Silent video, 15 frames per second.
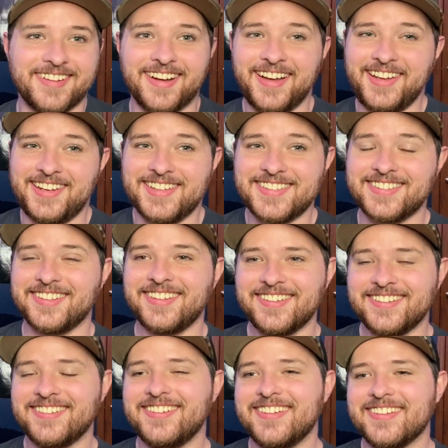Honestly.
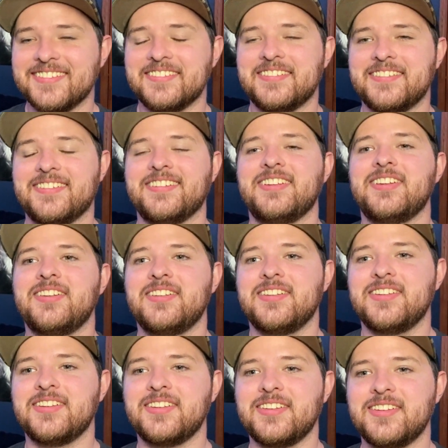What
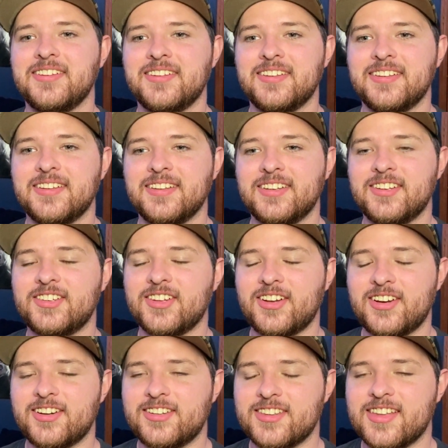exactly were you?
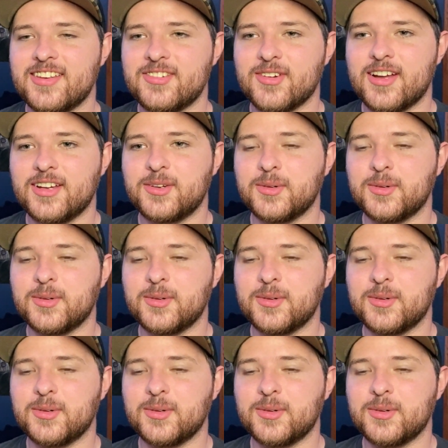Shout out to that drag